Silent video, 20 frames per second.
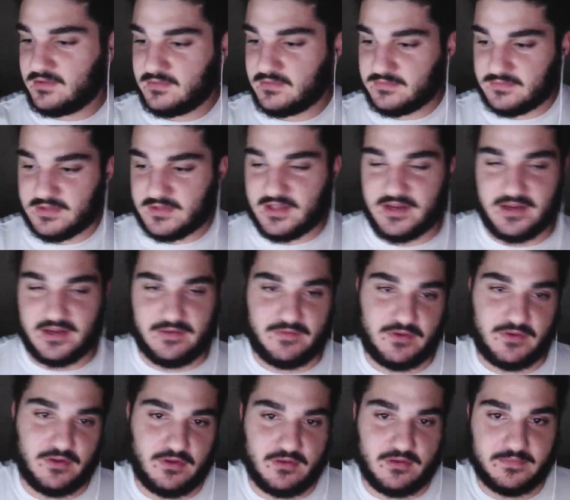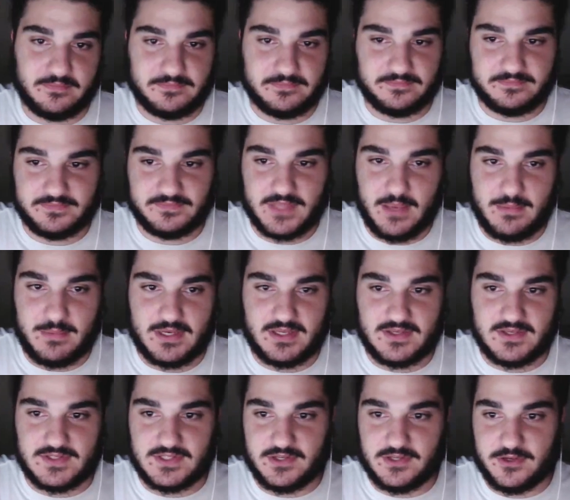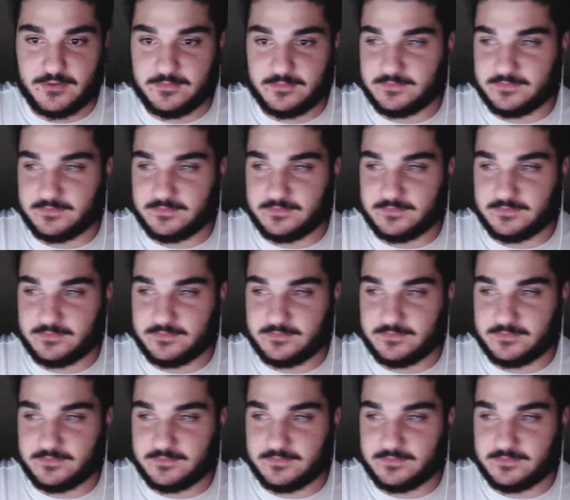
I don't even know how many years ago.